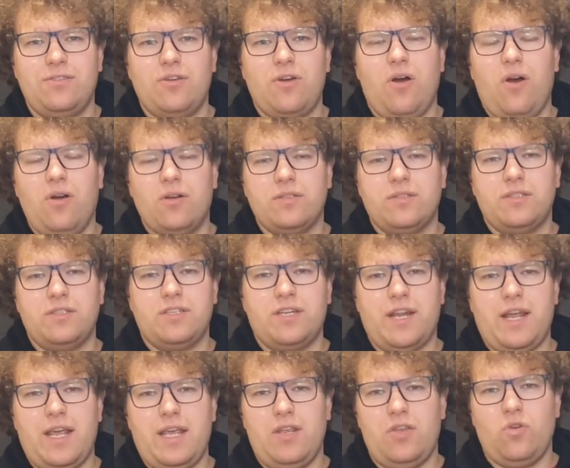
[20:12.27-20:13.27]
you to
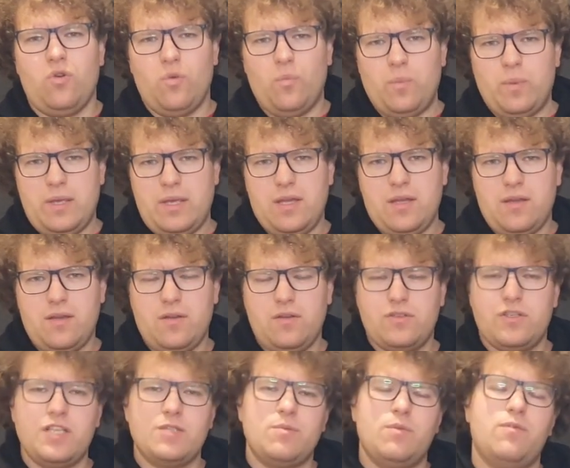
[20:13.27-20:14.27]
oxygenate your beer
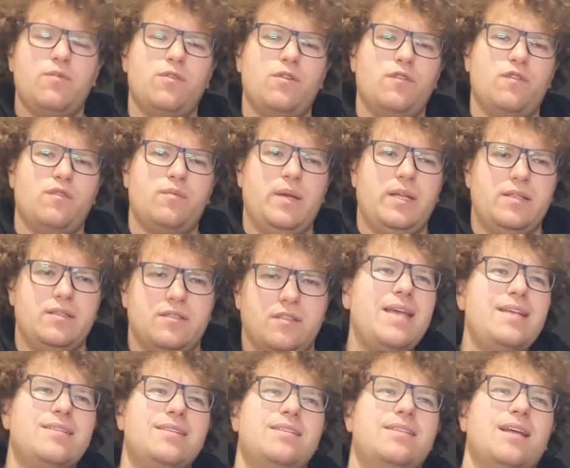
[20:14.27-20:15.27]
just before it ferments.
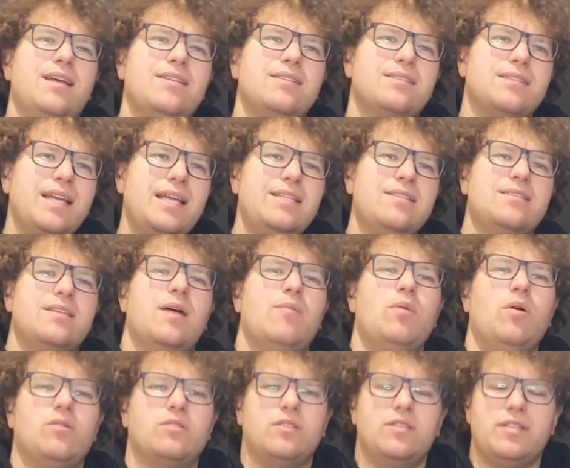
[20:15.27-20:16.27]
Yeast does need
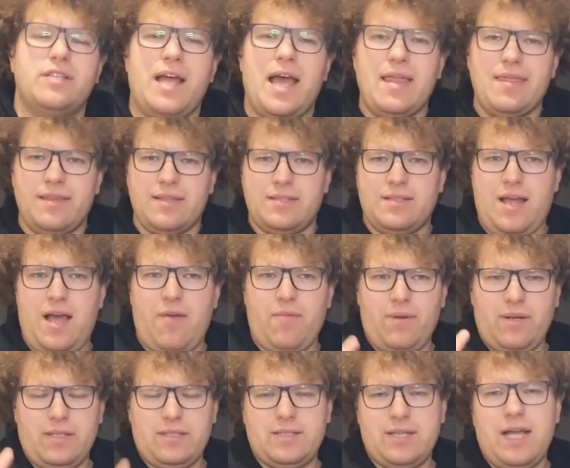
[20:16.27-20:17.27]
some oxygen at the start
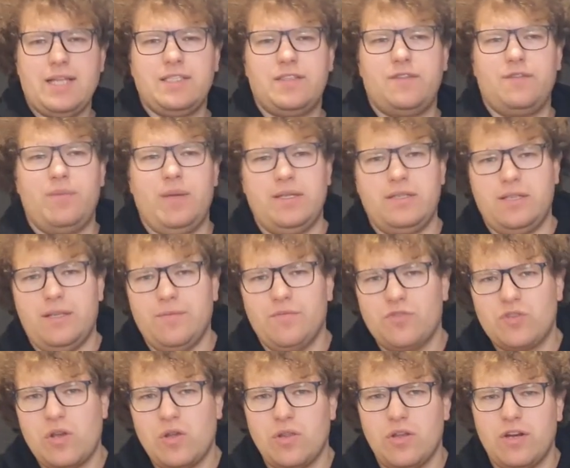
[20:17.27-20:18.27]
when it starts fermenting.
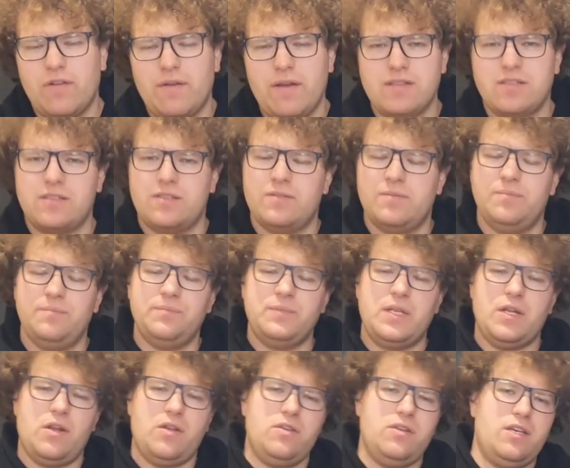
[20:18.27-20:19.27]
So a lot of us,
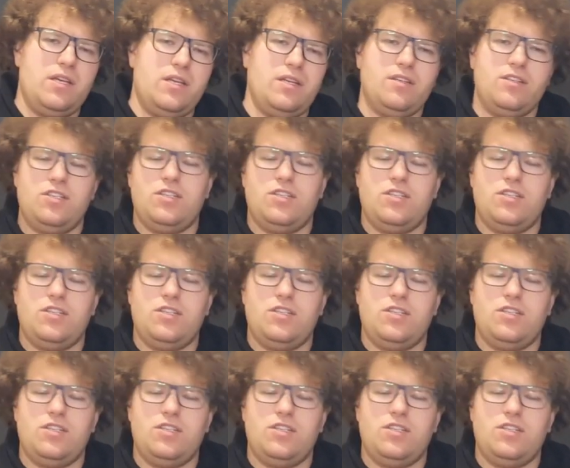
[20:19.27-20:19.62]
you can